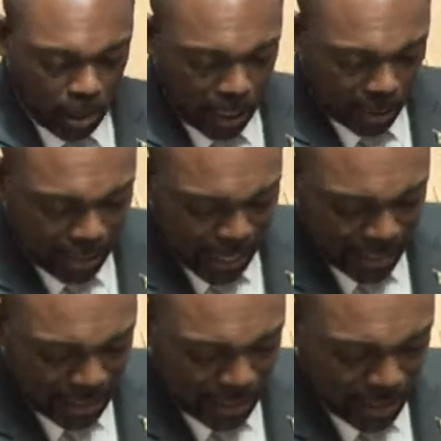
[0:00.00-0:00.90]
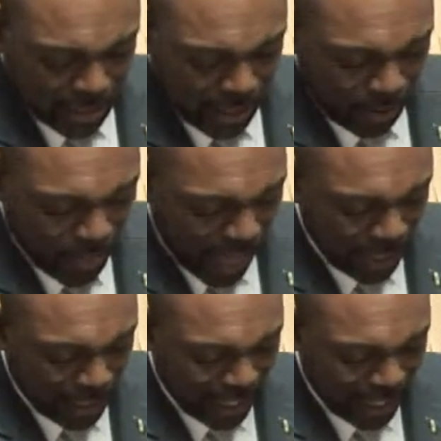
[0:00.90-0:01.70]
against that